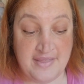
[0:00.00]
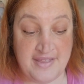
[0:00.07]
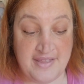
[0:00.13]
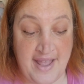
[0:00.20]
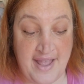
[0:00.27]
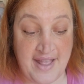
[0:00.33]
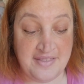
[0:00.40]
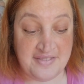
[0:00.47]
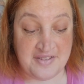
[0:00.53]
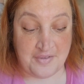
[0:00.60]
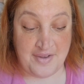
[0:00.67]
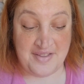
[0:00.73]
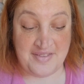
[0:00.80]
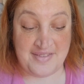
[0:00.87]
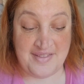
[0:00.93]
The
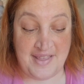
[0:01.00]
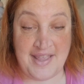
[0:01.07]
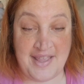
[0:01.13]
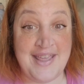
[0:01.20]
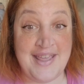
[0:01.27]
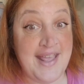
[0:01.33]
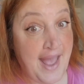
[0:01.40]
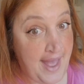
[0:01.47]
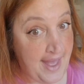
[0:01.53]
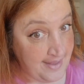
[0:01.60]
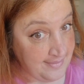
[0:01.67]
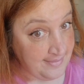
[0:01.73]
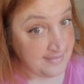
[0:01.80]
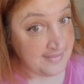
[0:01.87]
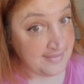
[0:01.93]
answer is
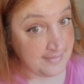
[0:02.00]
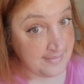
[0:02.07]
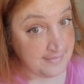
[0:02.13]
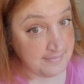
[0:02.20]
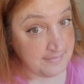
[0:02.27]
yes,